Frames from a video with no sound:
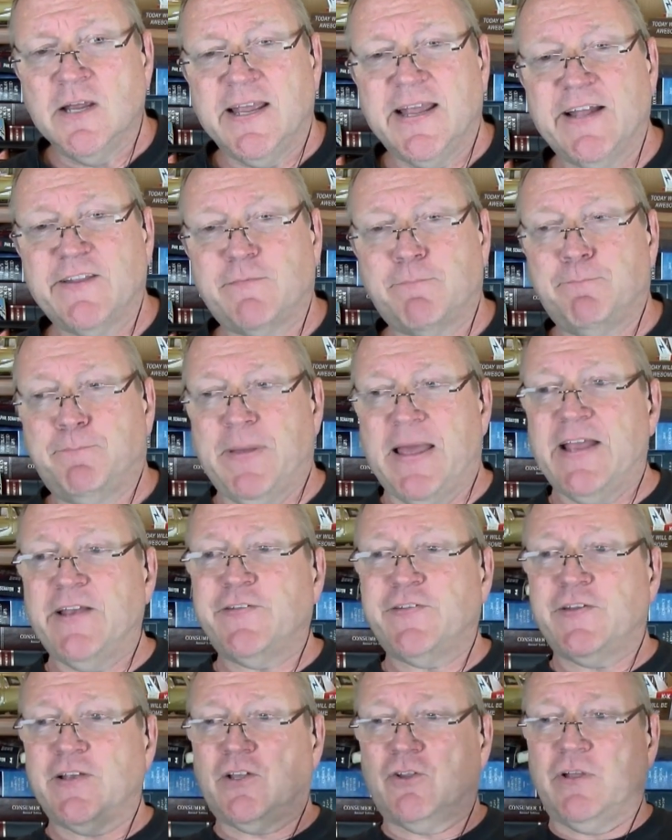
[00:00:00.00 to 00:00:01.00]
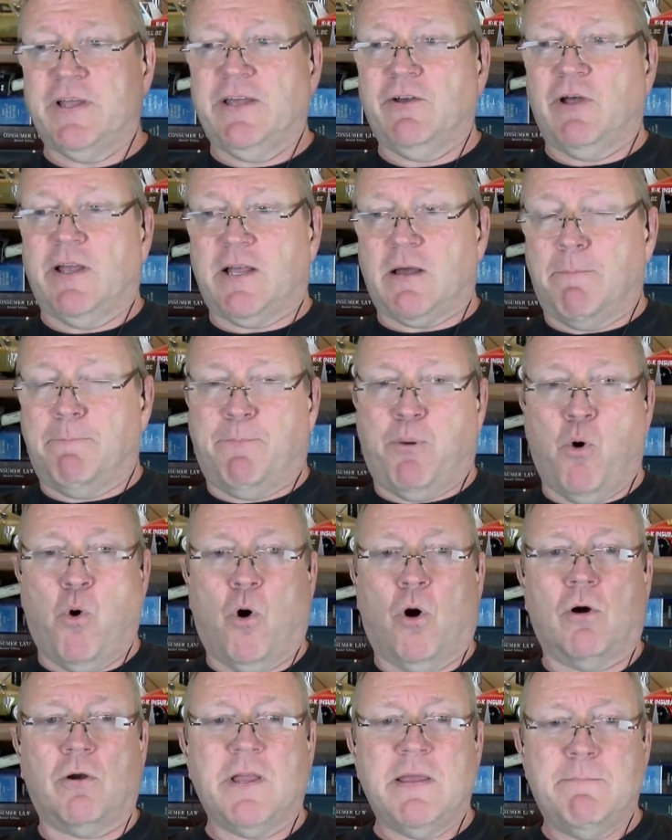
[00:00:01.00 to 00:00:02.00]
It's basically like a
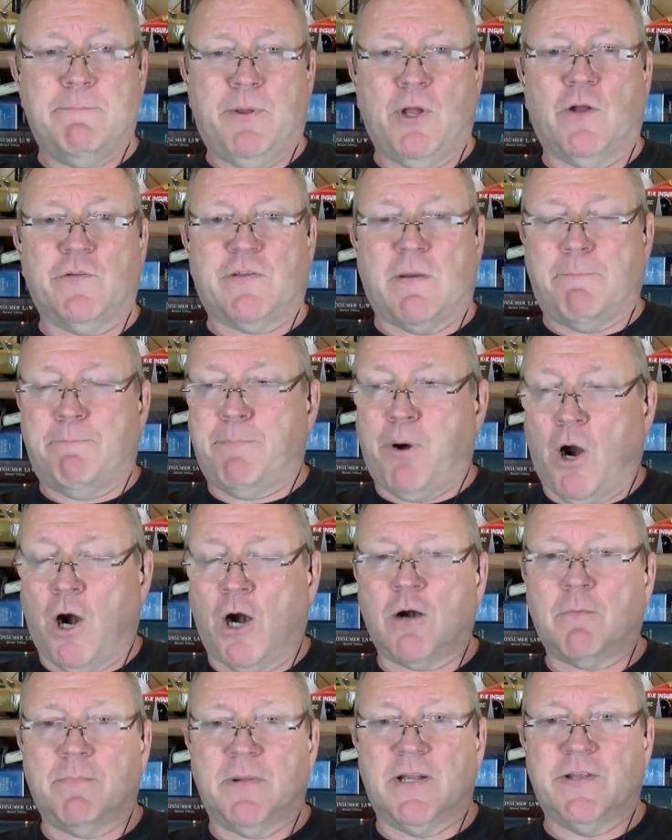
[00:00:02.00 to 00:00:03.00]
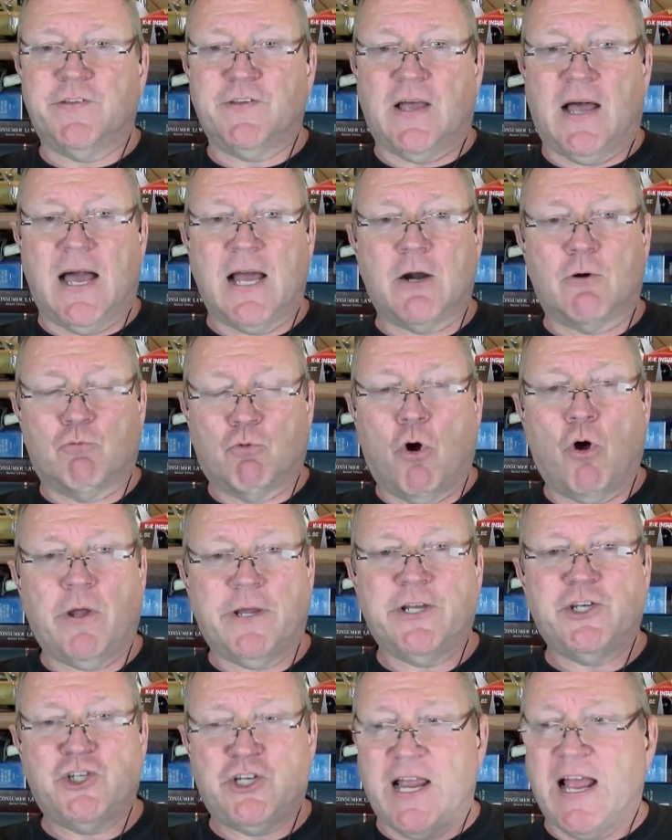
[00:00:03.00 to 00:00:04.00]
poorly built apartment on a
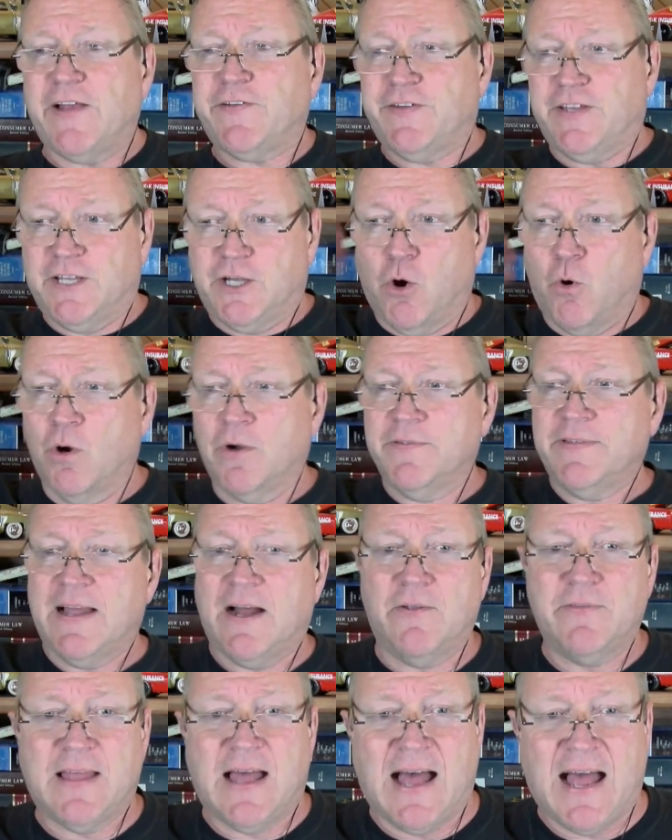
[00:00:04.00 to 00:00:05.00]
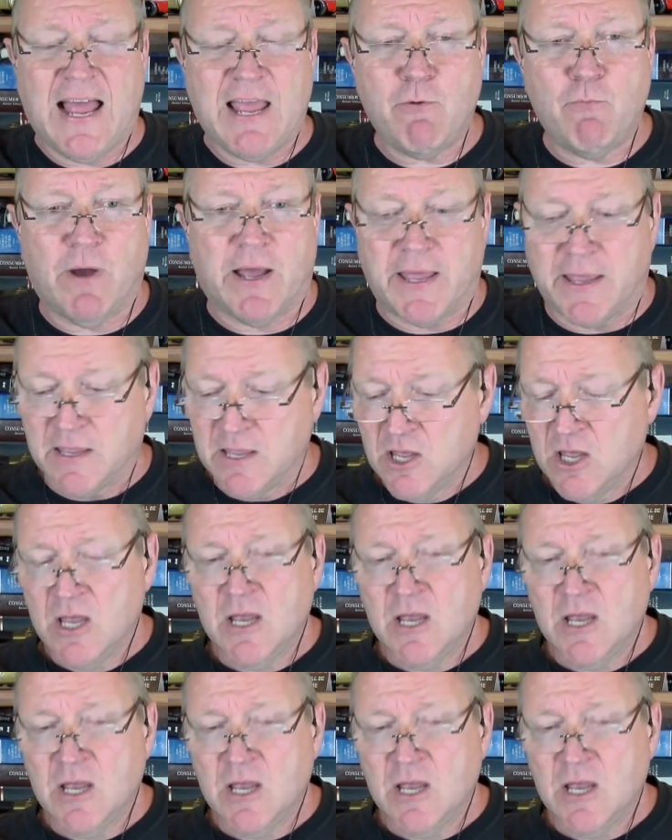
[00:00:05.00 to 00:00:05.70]
rolling chassis going down the highway.